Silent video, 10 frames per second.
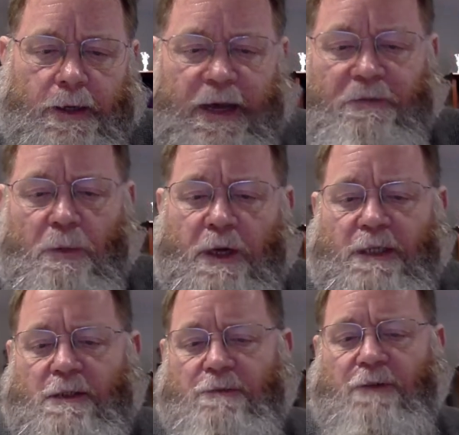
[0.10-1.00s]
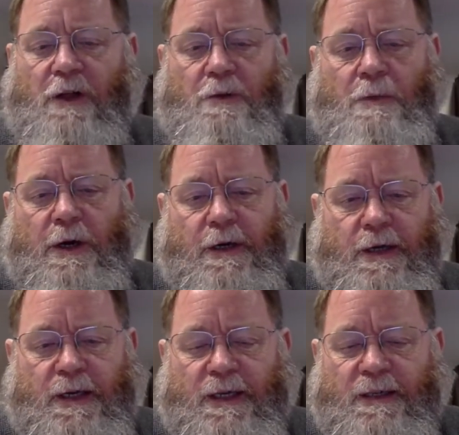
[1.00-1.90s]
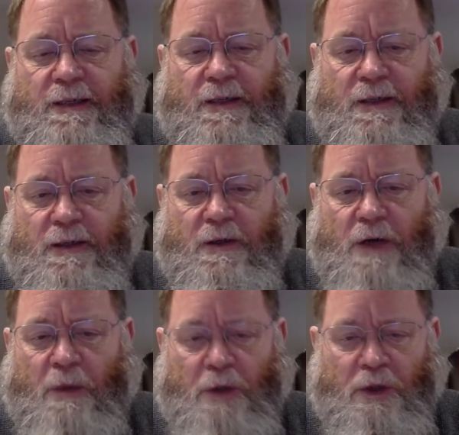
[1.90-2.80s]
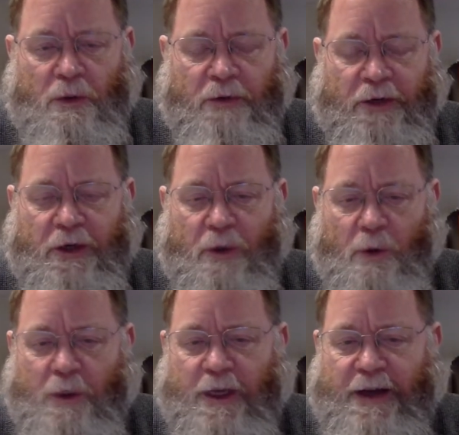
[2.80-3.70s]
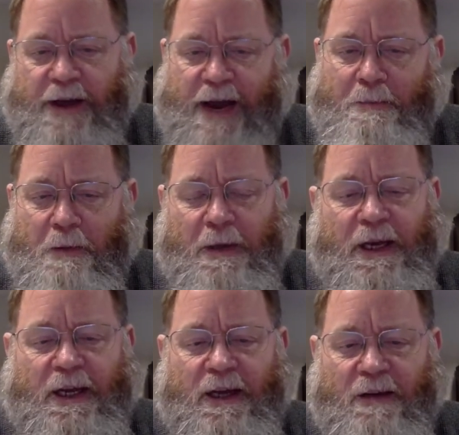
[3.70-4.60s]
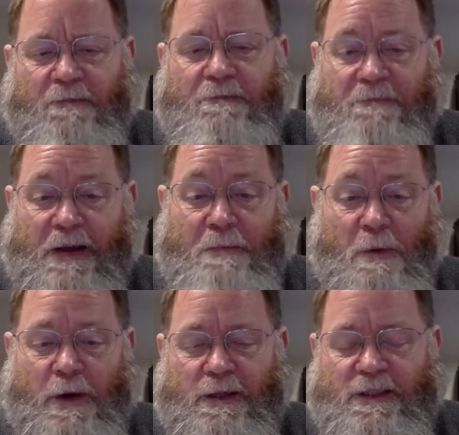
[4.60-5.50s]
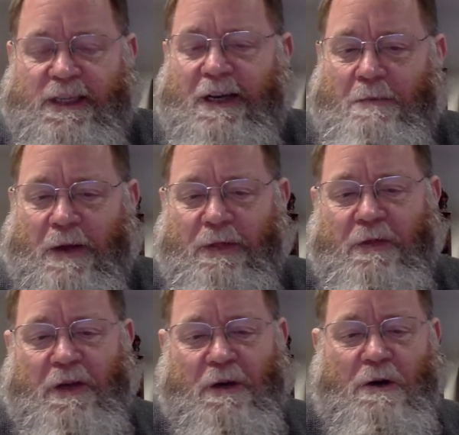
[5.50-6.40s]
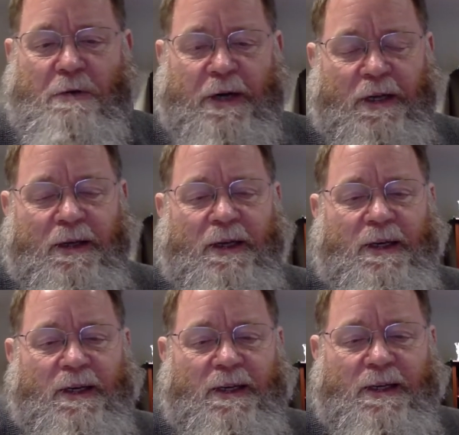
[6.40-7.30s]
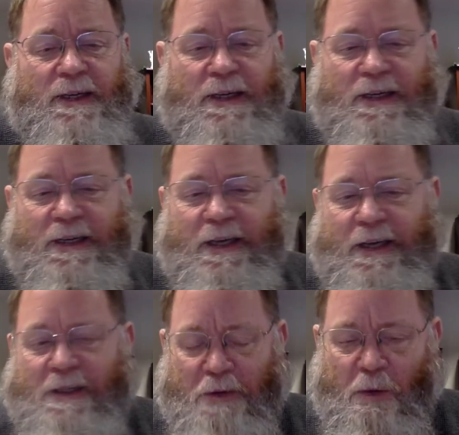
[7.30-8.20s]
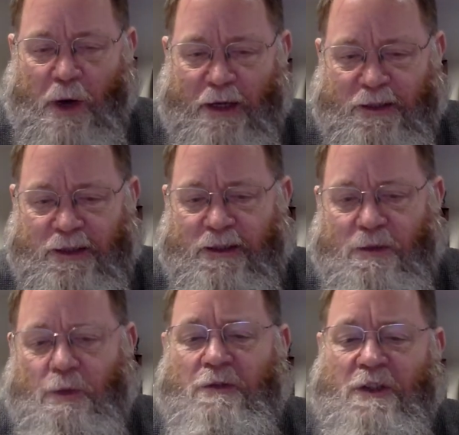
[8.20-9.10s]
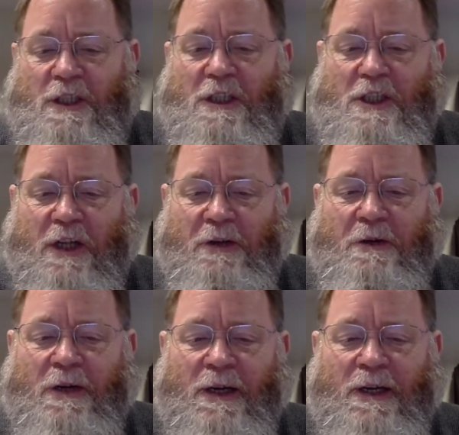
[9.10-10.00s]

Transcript: Hey everyone, it's Father Mark again. I wish you a very holy and happy beginning of February, the second month of the year already. And it's been a while since we've seen each other.